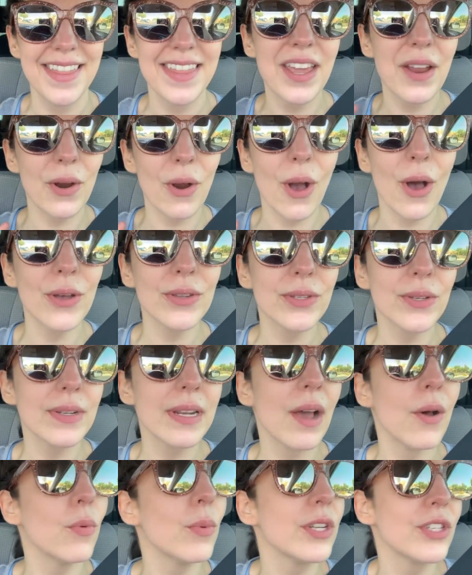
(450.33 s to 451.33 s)
They're all sold
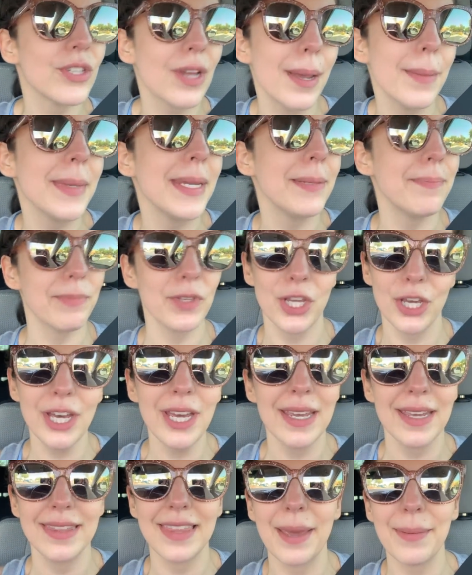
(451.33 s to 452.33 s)
out, which, I mean, good.